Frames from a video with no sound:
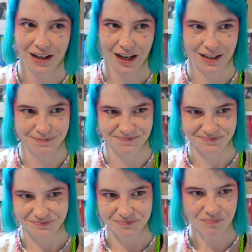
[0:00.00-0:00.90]

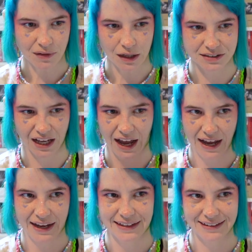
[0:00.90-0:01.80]
Because
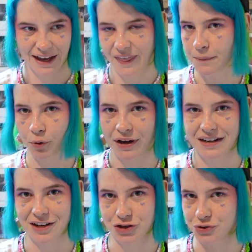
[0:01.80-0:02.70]
I, at that
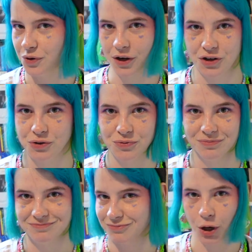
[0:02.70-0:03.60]
point,
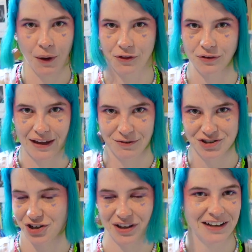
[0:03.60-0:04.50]
knew no other
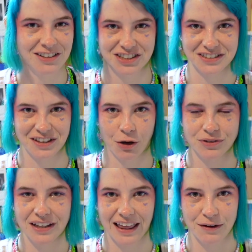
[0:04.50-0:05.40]
language. English is the
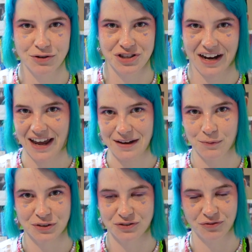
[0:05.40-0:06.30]
only language that I
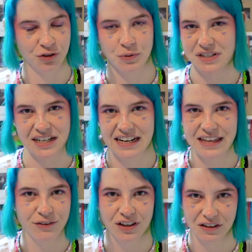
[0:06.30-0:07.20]
was fluent in,
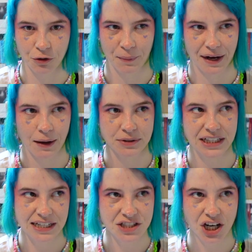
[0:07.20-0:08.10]
even a little bit. I was
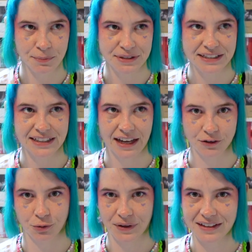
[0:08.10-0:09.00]
in Japanese
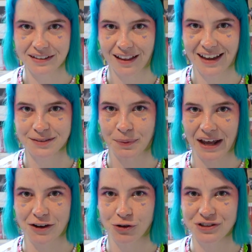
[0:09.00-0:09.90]
and Korean class, but
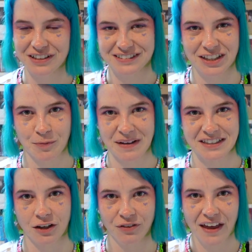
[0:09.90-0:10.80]
I couldn't consider
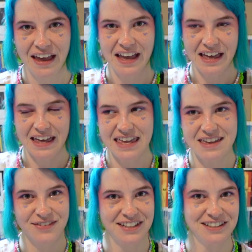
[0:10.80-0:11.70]
myself
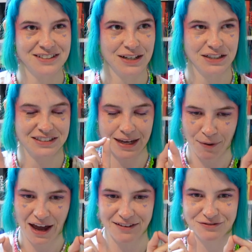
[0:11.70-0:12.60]
even
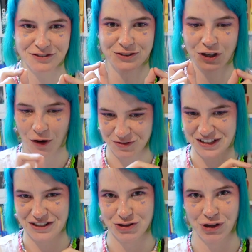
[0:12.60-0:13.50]

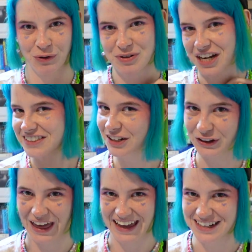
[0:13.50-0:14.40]
semi-conversational, which I still
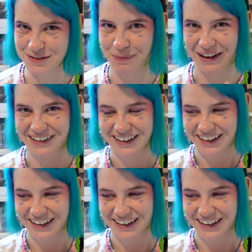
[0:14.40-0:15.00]
can't, but